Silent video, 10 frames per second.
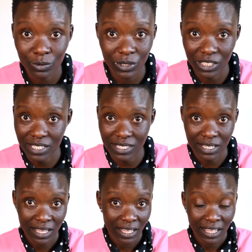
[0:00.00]
which
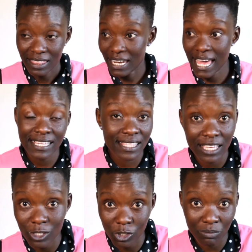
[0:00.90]
is the last
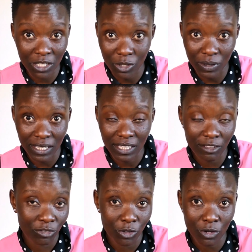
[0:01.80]
thing you should be doing
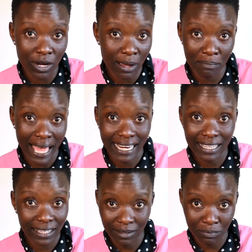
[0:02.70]
if you're a
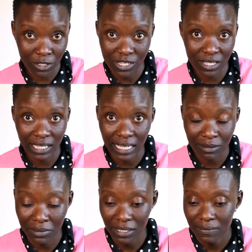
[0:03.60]
panic person
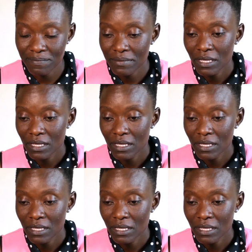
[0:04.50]
like me.